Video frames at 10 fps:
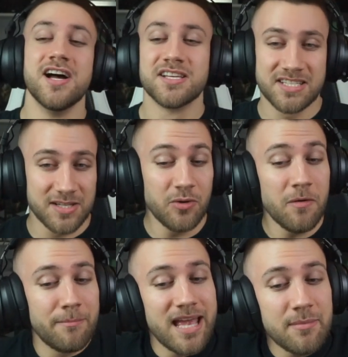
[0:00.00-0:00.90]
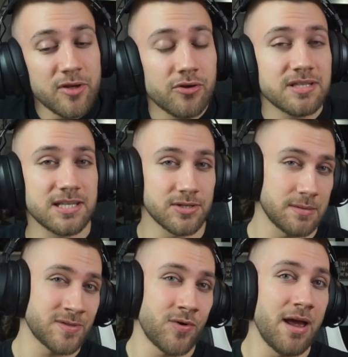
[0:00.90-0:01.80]
So maybe consider
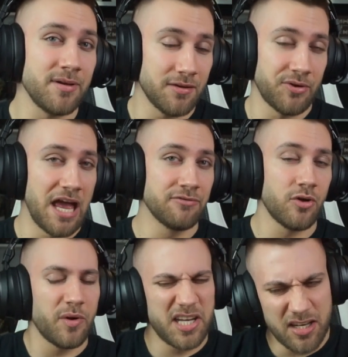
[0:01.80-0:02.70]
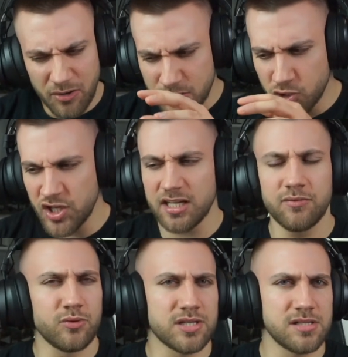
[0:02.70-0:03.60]
subscribing if you haven't already, and also check
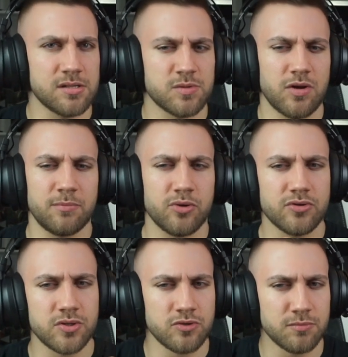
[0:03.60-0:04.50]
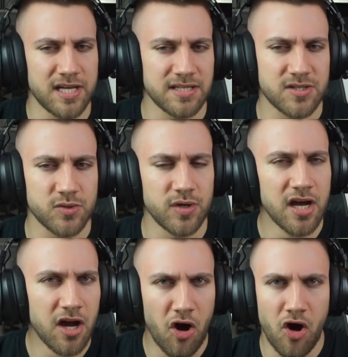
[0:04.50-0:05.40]
if you're still subscribed, because YouTube tends to
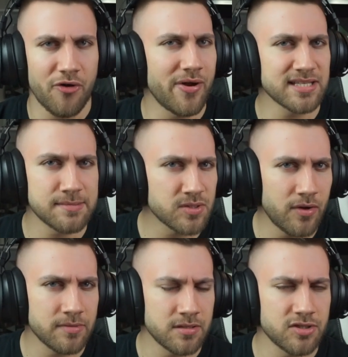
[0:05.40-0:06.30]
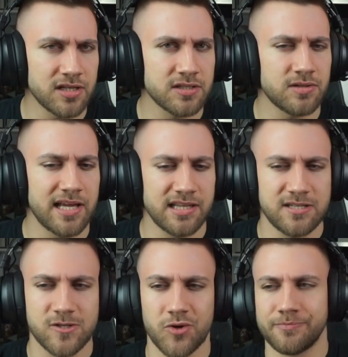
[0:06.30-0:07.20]
auto unsubscribe some channels lately,
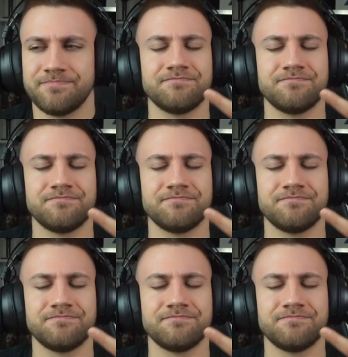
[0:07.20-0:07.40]
so